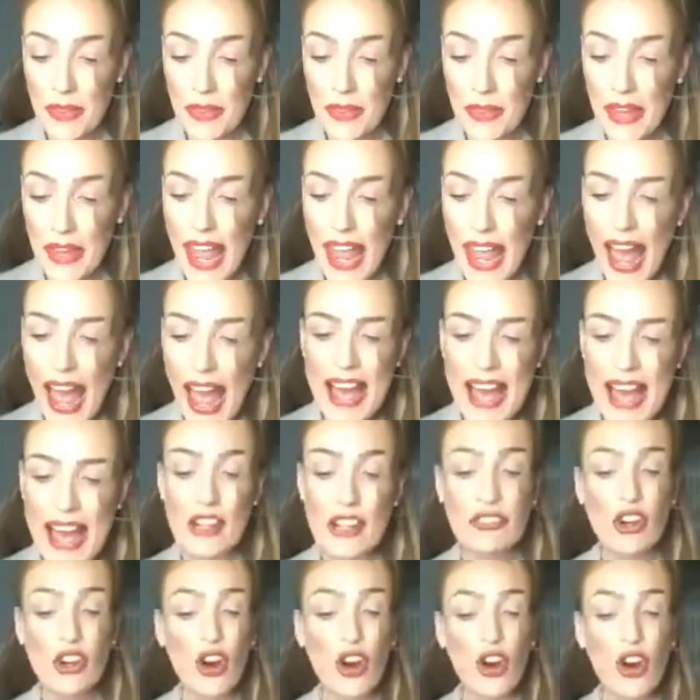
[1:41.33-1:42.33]
And of
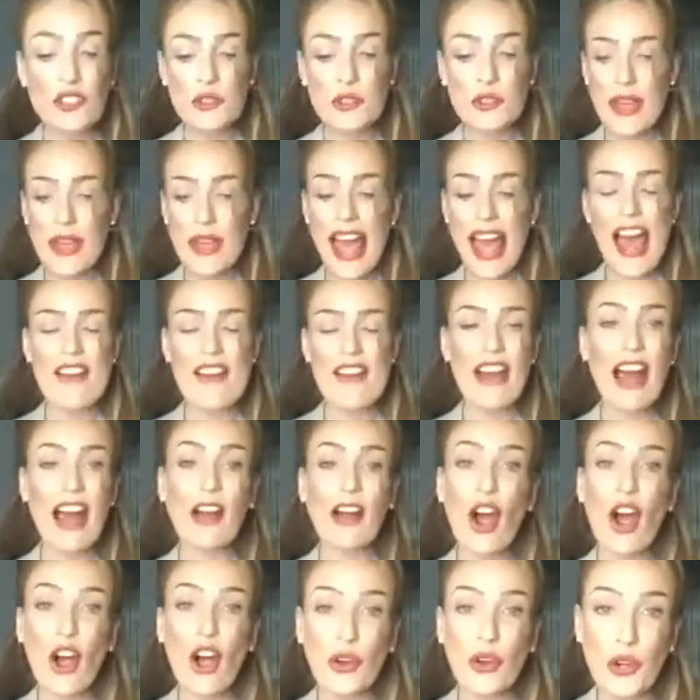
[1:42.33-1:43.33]
course, we have our
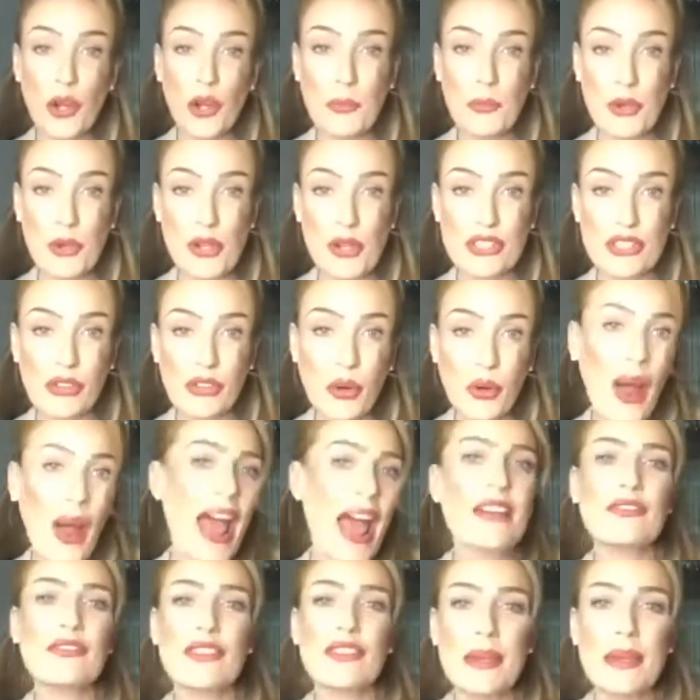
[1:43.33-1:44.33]
own beautiful
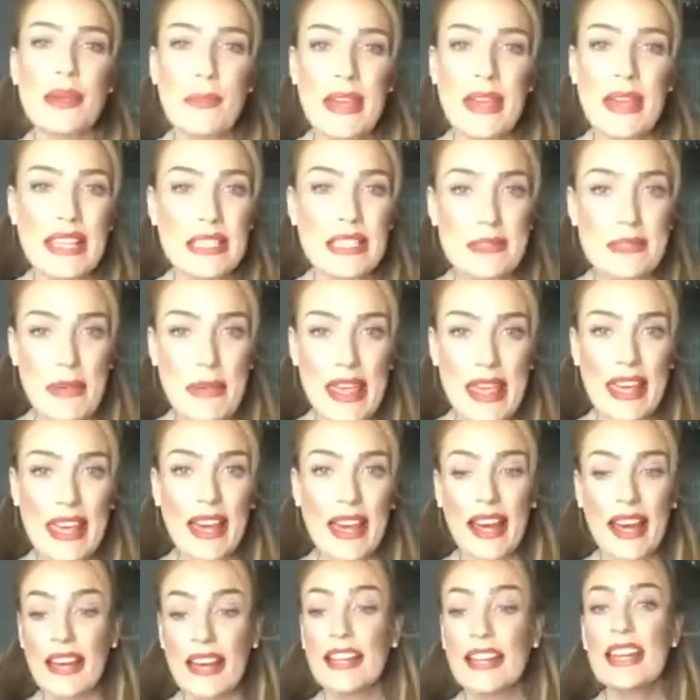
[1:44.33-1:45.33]
MVP
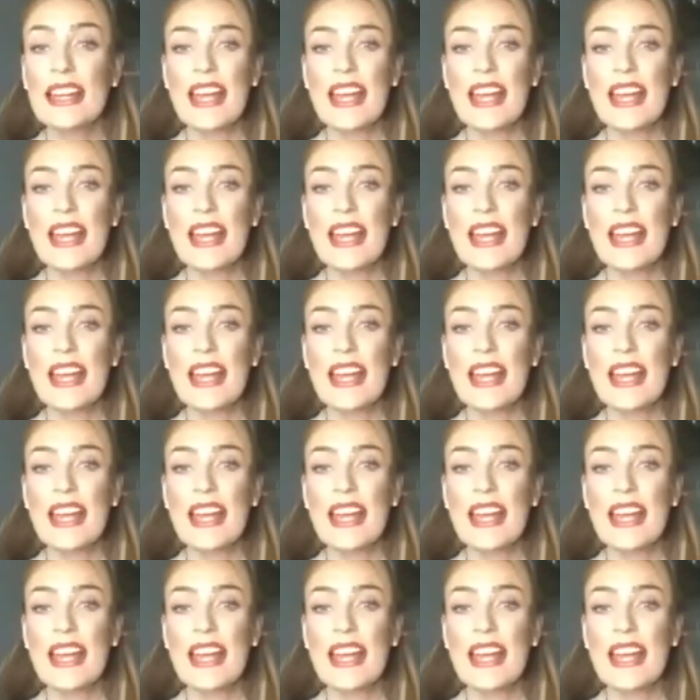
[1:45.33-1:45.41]
speaker,